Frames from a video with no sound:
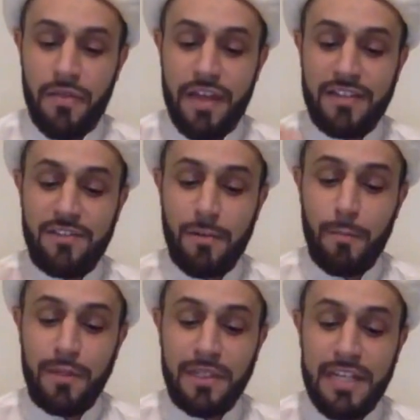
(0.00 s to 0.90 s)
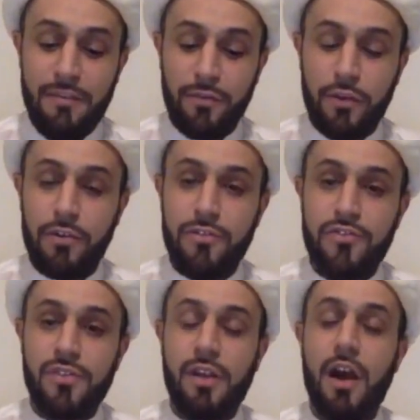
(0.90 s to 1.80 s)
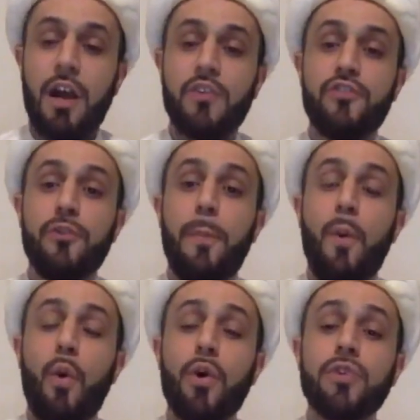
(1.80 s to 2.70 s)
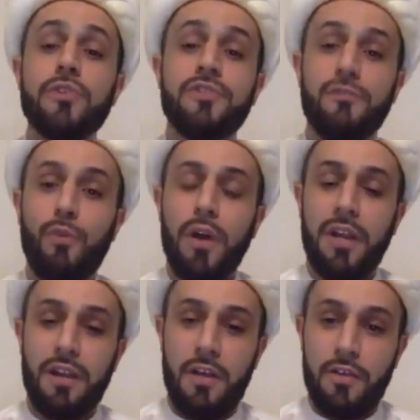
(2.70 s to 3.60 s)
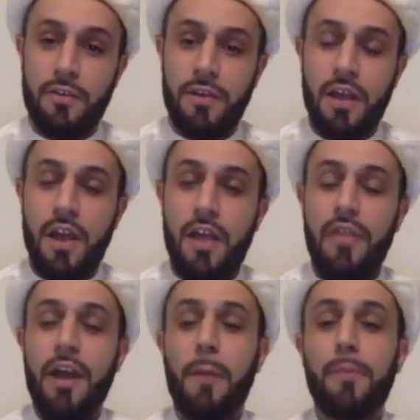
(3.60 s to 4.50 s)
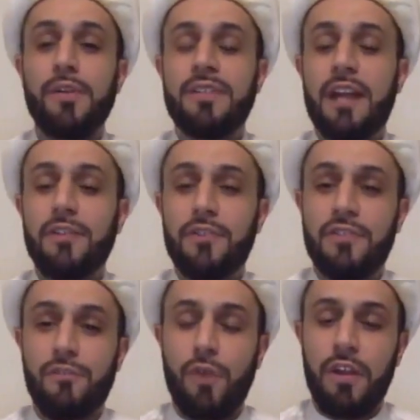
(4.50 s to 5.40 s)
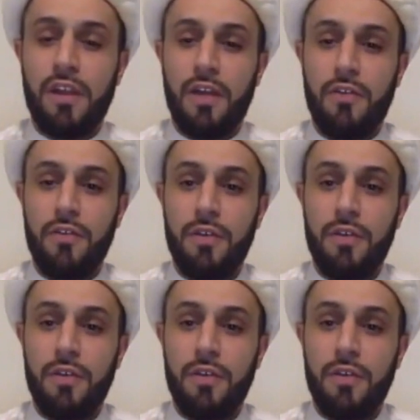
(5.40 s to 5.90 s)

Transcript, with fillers: that believers are supporters of one another. They are protectors of one another.